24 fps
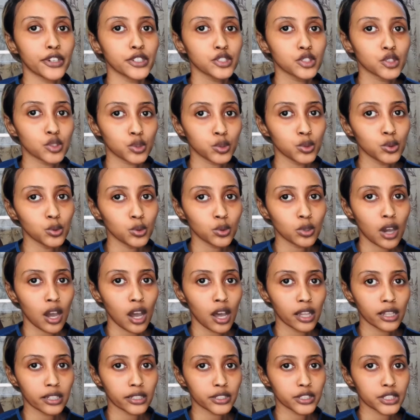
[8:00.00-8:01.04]
two
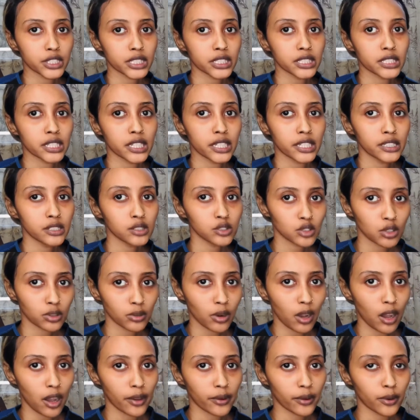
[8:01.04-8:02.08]
colleges in
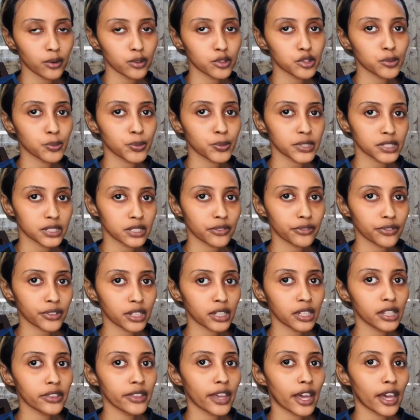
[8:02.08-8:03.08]
Toronto specifically that